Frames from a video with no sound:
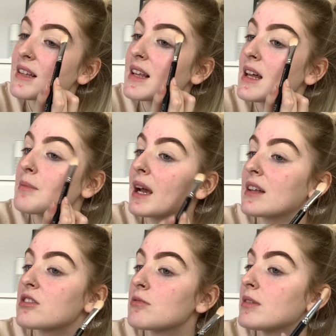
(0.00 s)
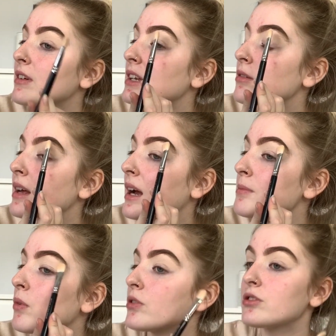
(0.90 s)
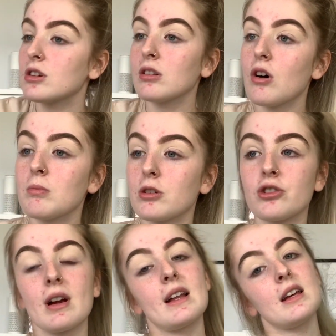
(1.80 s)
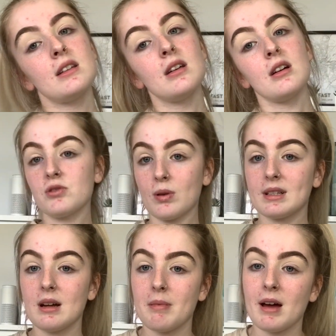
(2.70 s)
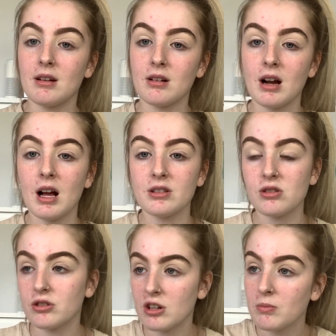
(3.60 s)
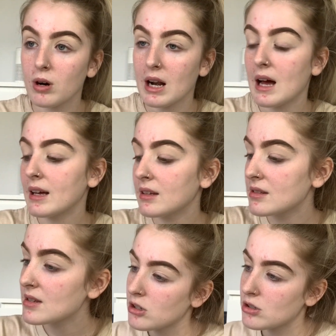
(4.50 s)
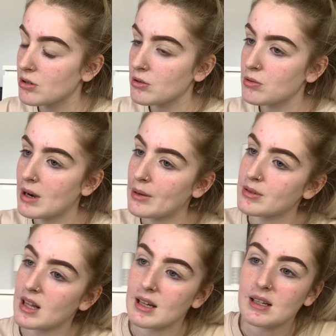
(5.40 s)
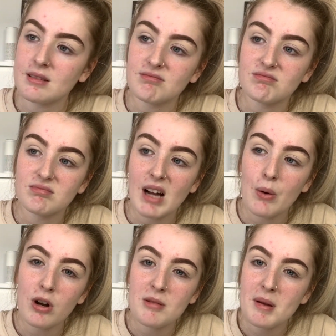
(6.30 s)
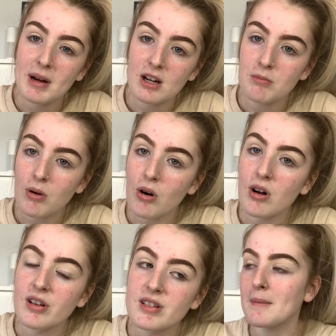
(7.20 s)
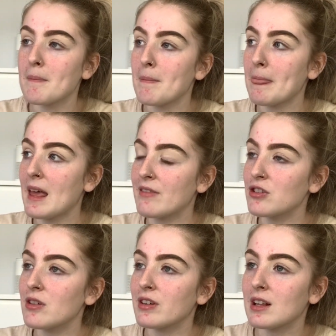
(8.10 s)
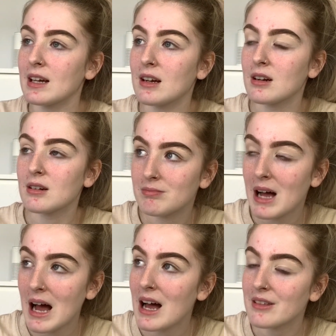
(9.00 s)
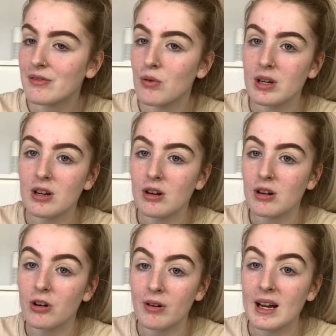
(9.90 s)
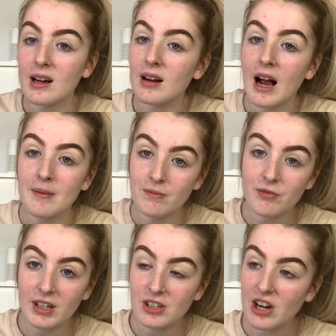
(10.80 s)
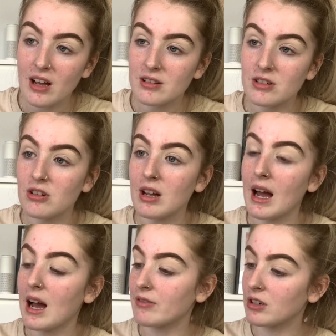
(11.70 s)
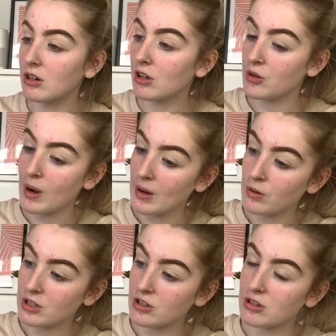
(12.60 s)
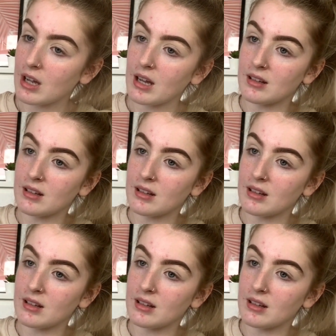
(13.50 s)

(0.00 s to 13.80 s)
said in my get to know me video, like I'm wanting to do a lot more training so I can get better and start doing more clients. So I was like, I want to be my own boss. If you have a clear path for your career, I'm really jealous of you. I haven't a clue what I want to do yet.